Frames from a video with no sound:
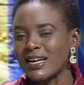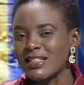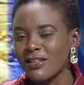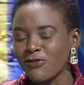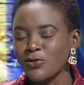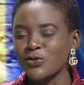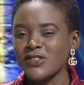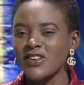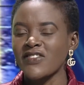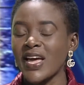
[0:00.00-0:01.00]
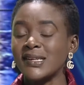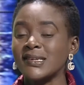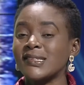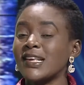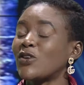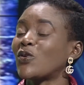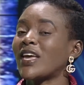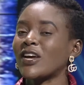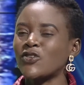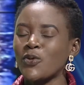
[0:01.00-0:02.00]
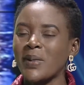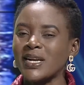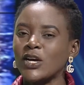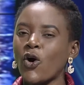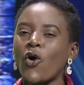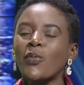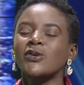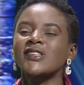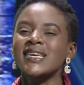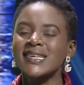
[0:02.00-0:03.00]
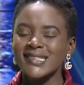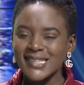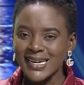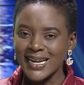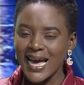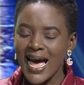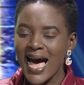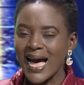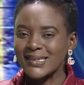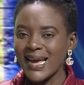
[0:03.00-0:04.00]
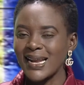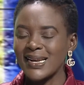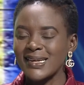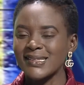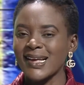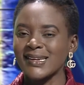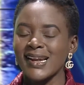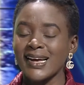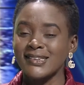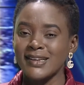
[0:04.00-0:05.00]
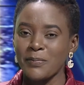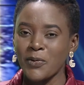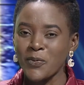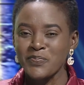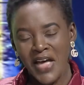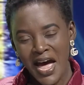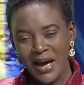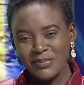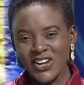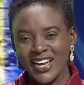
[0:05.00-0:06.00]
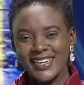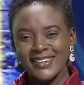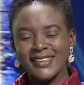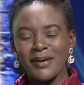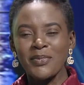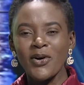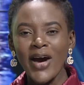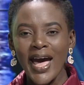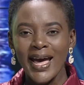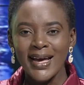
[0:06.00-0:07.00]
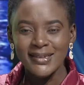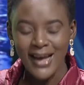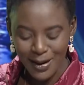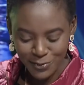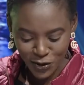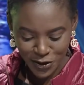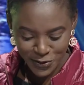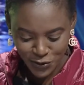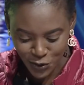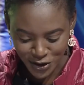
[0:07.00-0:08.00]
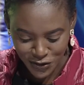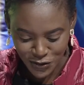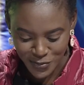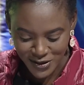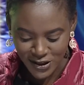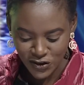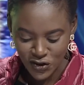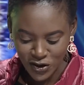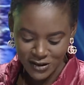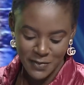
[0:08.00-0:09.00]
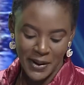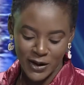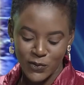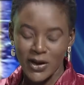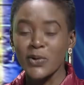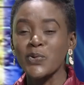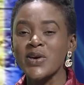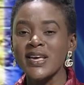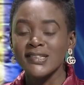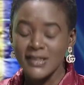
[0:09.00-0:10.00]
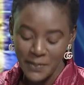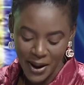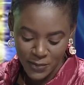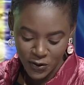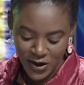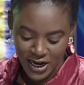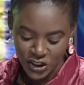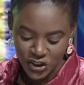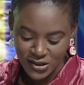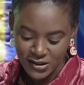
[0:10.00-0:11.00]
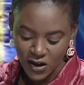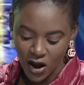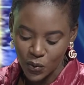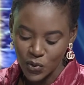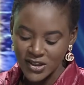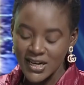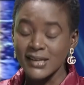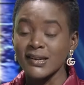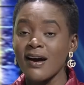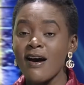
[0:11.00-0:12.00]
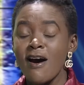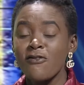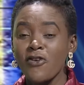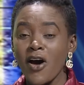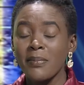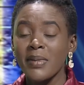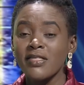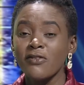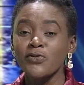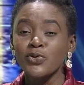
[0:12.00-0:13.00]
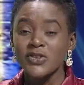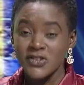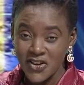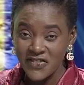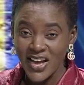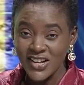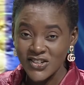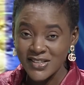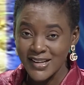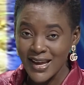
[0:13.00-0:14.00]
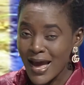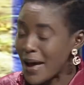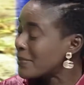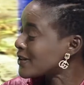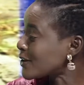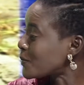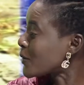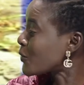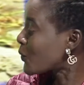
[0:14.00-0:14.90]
the Food Reserve Agency, you get your money almost instantly at any satellite depot. I'm Jacqueline Tembo, and I'm going to be talking to Mr. John Chipandwe, who is the Public Relations Coordinator from the Food Reserve Agency. Mr. Chipandwe,